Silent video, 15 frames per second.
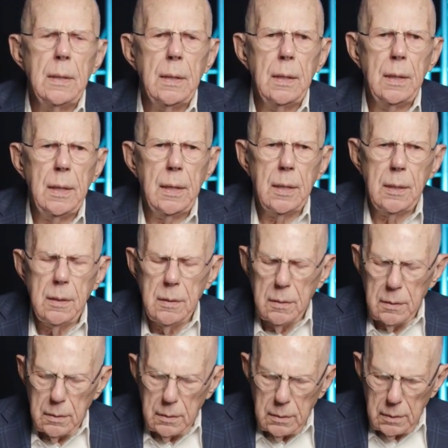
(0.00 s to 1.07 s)
and
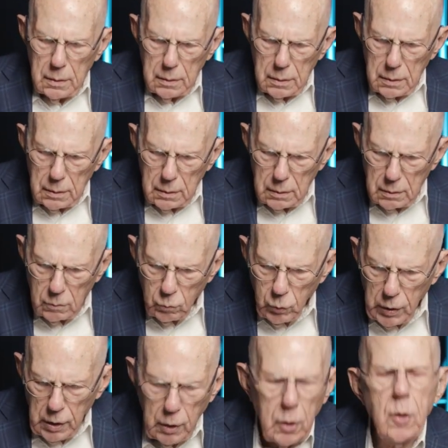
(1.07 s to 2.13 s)

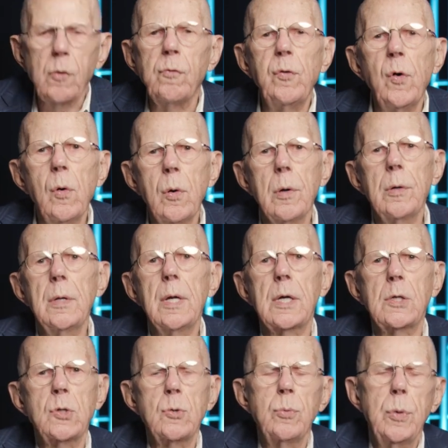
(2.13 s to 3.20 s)
we look forward
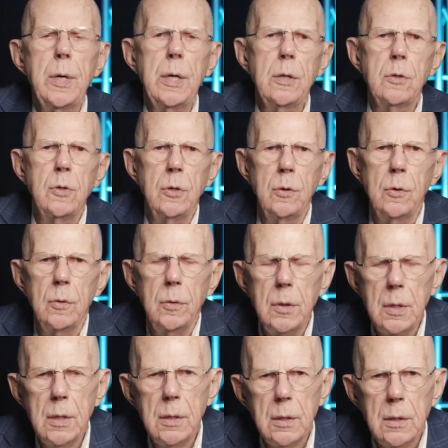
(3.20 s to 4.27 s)
next week to
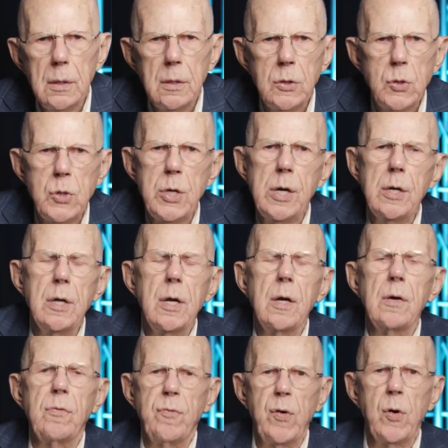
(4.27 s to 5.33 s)

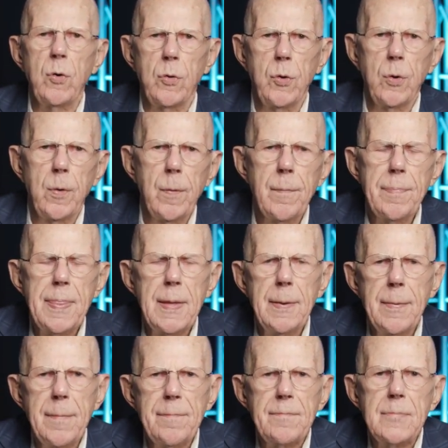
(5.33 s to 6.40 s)
studying further
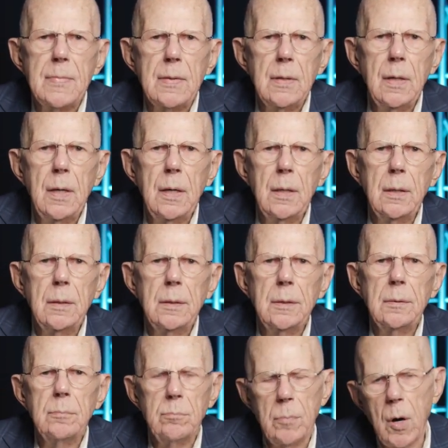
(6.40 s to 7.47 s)
uh,
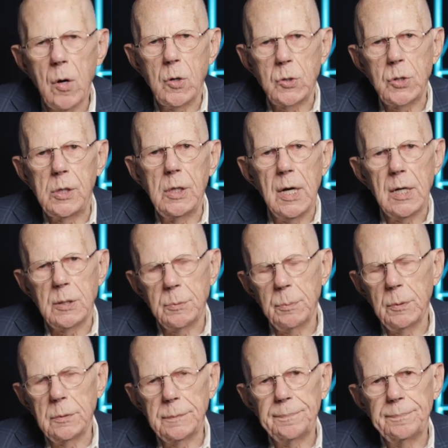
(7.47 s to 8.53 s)
Mark's
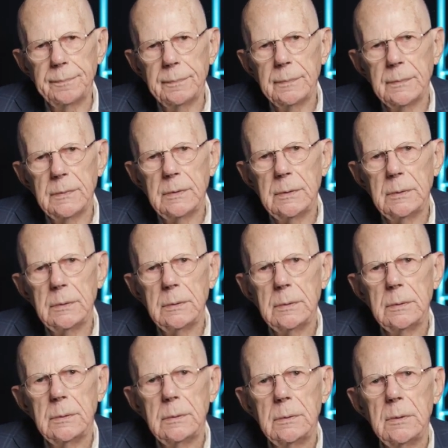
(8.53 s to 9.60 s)
Gospel.
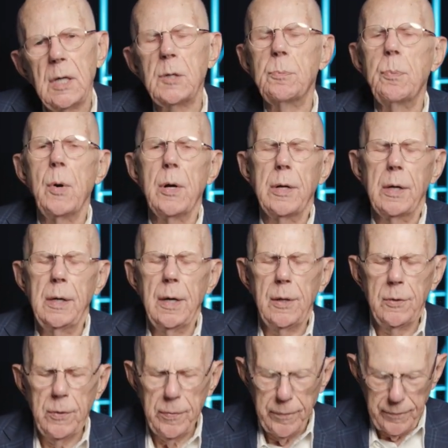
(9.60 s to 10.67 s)
Let's pray
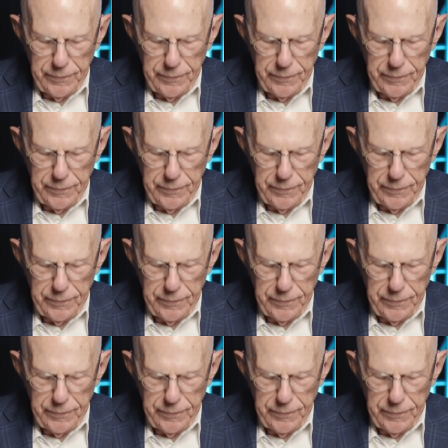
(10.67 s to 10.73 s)
together.